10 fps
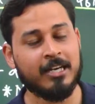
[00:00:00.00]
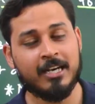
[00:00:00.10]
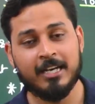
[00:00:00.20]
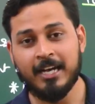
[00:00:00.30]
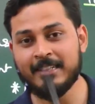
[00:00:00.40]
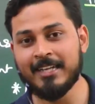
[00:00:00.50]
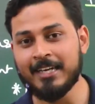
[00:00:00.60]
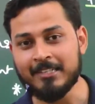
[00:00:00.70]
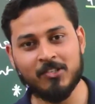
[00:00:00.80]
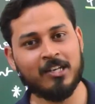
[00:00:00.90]
And that
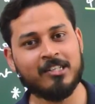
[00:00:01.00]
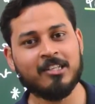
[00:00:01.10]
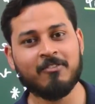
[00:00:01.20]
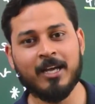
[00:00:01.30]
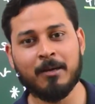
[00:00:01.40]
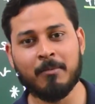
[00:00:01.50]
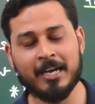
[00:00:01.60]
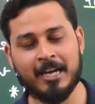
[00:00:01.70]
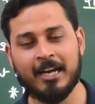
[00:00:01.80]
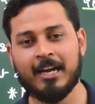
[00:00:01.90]
is the reason why I am
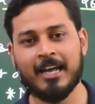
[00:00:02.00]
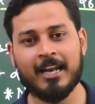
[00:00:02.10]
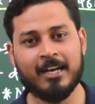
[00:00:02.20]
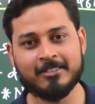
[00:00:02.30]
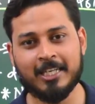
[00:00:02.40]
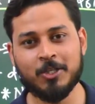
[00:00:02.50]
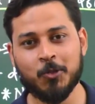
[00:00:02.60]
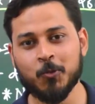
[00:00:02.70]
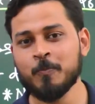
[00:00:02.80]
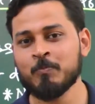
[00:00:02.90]
again and again asking you
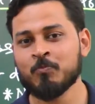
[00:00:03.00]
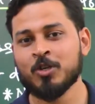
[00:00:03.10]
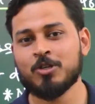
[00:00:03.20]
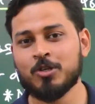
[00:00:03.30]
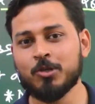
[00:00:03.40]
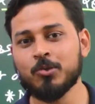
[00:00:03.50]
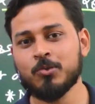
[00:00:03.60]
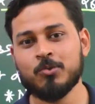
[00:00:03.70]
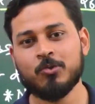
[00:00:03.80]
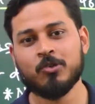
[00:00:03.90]
to
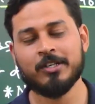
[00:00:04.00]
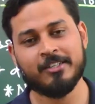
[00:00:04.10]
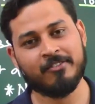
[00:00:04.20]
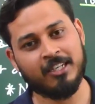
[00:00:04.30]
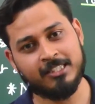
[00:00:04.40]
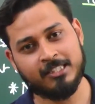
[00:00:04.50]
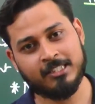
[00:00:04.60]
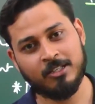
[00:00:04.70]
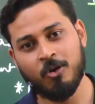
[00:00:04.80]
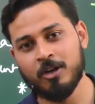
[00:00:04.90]
revise
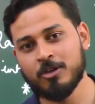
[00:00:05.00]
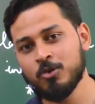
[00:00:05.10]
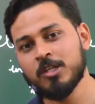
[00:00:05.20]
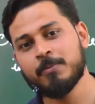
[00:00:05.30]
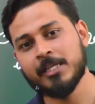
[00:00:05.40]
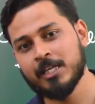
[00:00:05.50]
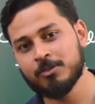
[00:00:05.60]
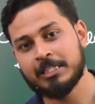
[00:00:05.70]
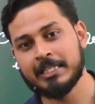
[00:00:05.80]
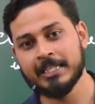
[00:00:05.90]
or do the
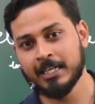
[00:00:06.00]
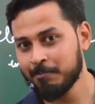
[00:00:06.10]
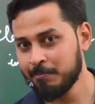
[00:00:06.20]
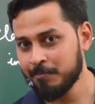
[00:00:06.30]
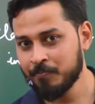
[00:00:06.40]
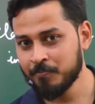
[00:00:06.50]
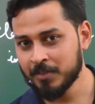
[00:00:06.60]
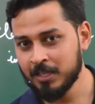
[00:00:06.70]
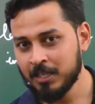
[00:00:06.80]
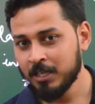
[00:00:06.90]
prerequisite and come.
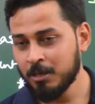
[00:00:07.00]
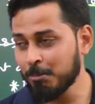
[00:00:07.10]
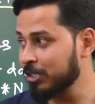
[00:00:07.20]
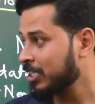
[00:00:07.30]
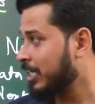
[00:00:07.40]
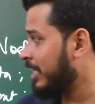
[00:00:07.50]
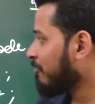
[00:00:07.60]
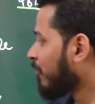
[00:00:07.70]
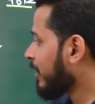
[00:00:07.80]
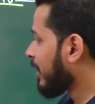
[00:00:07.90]
Because again, if
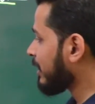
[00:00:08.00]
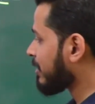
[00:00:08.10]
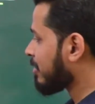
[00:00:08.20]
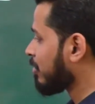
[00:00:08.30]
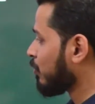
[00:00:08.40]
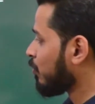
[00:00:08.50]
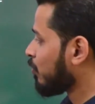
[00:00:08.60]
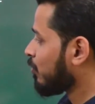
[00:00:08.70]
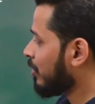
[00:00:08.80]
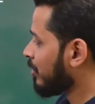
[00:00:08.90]
I write
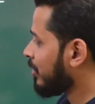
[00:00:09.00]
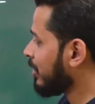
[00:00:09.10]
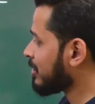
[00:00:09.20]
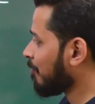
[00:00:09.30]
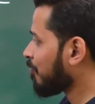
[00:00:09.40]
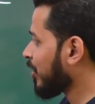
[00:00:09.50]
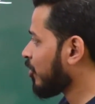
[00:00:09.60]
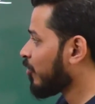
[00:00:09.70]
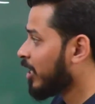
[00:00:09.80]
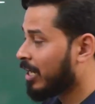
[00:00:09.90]
here something, you
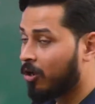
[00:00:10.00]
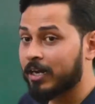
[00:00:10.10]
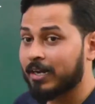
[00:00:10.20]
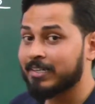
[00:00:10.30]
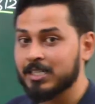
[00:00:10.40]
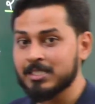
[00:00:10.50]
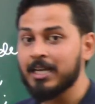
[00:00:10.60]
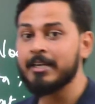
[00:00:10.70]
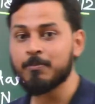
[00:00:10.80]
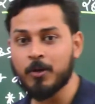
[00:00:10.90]
will not understand
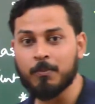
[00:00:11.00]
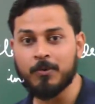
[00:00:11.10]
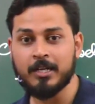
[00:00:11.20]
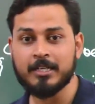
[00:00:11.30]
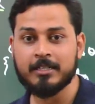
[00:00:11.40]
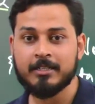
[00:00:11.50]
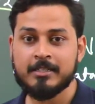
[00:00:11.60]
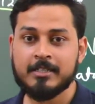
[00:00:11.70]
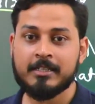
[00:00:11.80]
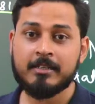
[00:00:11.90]
it properly.
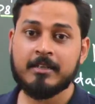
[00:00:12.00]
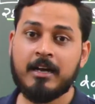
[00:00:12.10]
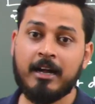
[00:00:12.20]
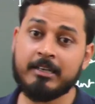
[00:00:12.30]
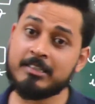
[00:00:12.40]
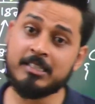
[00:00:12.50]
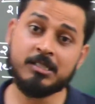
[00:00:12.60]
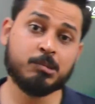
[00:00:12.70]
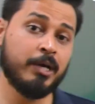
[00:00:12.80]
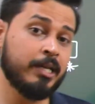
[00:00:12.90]
And this is
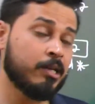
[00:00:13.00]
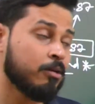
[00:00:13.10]
where